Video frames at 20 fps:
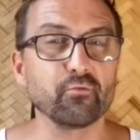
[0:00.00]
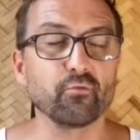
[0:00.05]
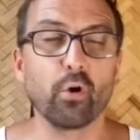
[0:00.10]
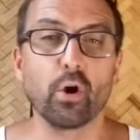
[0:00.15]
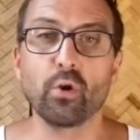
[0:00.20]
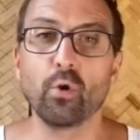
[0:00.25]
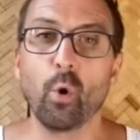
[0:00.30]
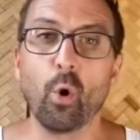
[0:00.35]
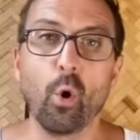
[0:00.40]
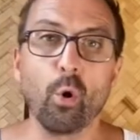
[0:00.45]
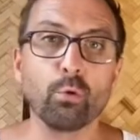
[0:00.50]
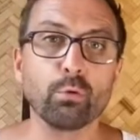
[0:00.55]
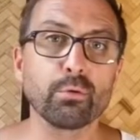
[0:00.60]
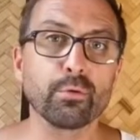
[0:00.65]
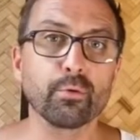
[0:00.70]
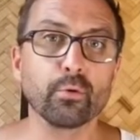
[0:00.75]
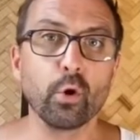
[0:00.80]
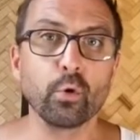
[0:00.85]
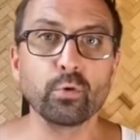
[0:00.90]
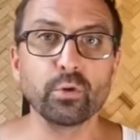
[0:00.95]
that run all
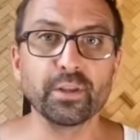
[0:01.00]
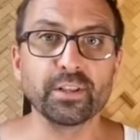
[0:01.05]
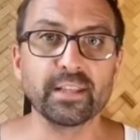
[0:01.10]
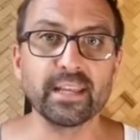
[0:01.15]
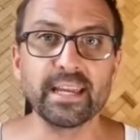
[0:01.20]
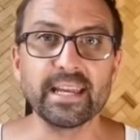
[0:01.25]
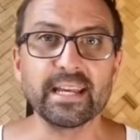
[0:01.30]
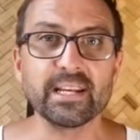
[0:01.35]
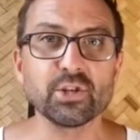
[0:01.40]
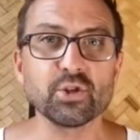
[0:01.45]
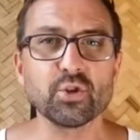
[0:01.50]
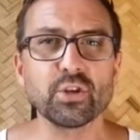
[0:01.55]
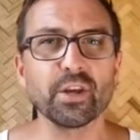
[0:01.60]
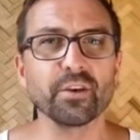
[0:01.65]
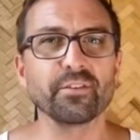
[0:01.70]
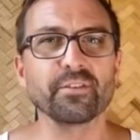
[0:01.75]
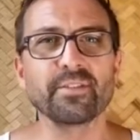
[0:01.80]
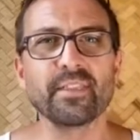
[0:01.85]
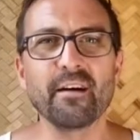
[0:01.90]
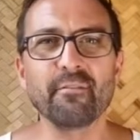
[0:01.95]
throughout the day, so
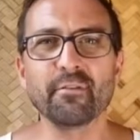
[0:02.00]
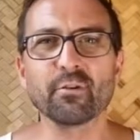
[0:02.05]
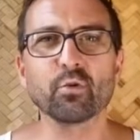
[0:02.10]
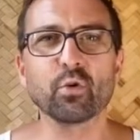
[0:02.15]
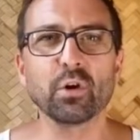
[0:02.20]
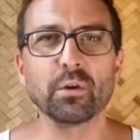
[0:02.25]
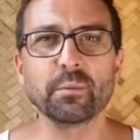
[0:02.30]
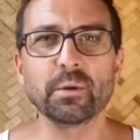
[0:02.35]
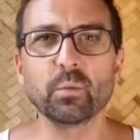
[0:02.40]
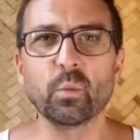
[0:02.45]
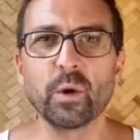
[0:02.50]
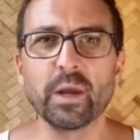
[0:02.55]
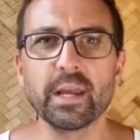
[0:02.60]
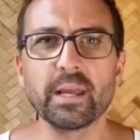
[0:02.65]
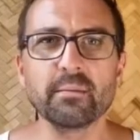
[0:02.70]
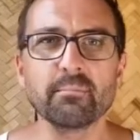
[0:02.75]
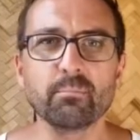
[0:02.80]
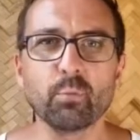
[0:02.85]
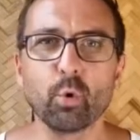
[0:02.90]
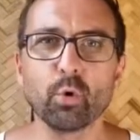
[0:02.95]
you're never going to be
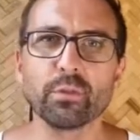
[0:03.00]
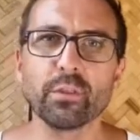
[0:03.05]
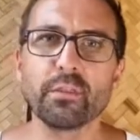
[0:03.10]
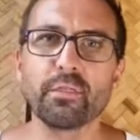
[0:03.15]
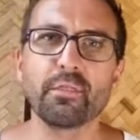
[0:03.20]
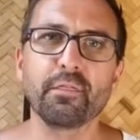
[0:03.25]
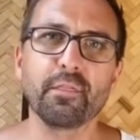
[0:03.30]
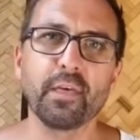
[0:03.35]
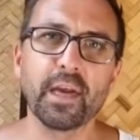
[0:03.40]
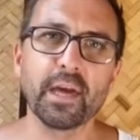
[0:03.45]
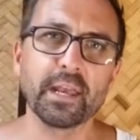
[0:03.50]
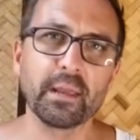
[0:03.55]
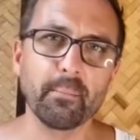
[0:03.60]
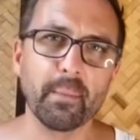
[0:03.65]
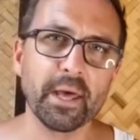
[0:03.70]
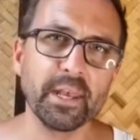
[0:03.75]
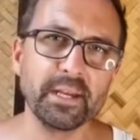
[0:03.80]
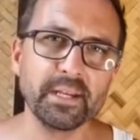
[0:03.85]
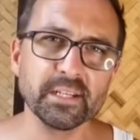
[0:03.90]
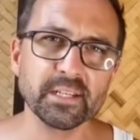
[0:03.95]
waiting more than 30
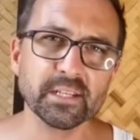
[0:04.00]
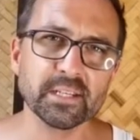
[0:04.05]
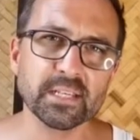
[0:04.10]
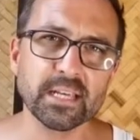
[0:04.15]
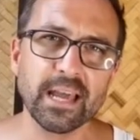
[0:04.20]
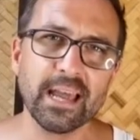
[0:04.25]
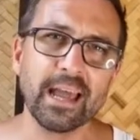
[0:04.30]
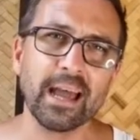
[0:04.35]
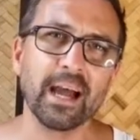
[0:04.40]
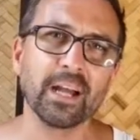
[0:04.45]
minutes,